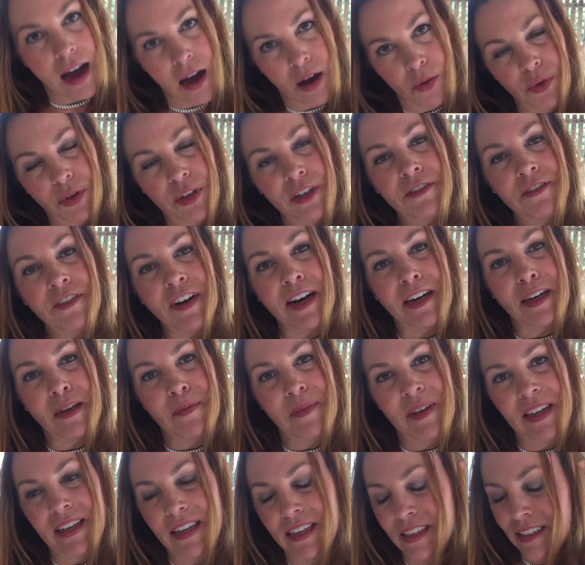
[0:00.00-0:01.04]
I wouldn't
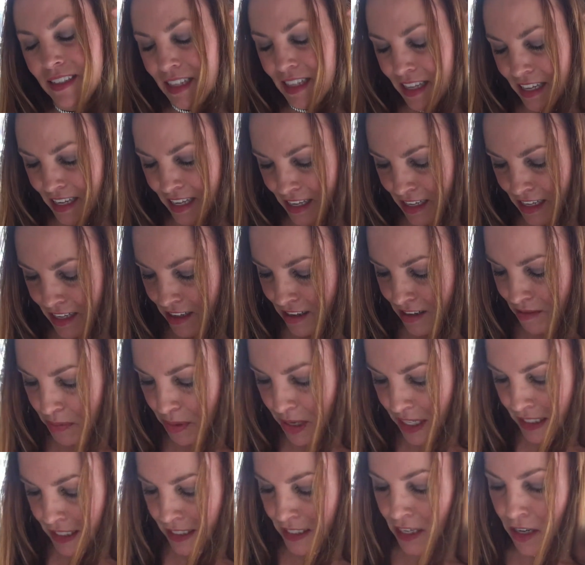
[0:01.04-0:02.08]
recommend the
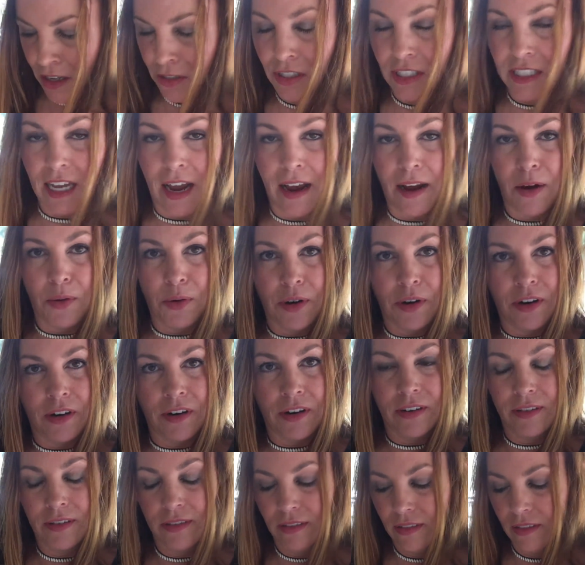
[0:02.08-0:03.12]
Pisco Sour.
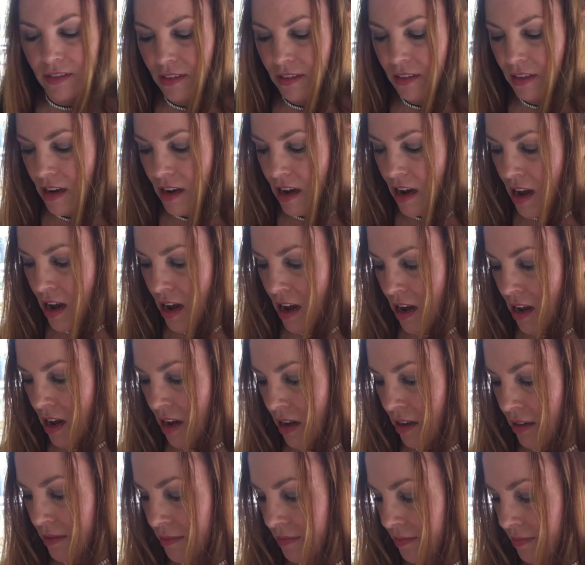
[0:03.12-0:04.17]

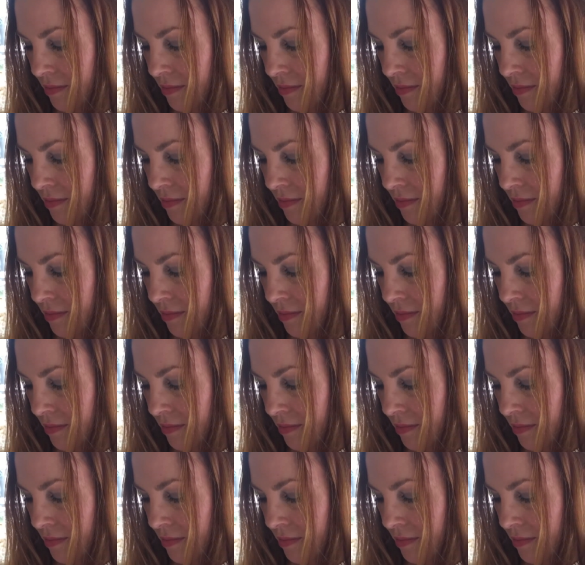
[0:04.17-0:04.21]
I